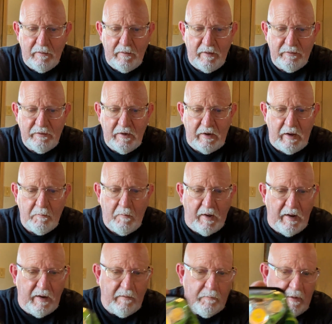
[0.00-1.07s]
I think it
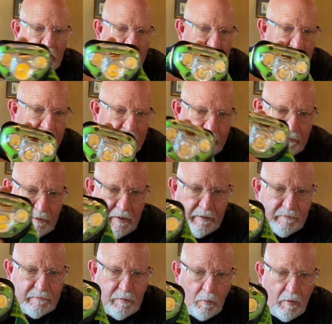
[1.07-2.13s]
might have been
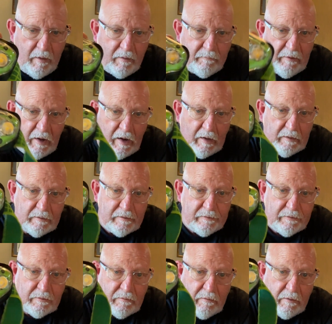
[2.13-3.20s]
like
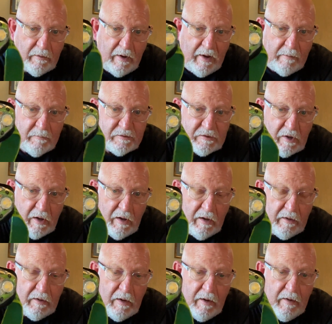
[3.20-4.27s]
$12 on
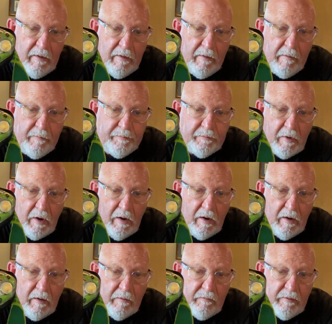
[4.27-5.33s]
Amazon.
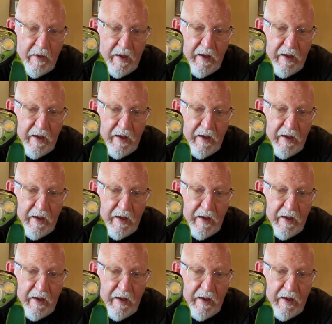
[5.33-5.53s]
They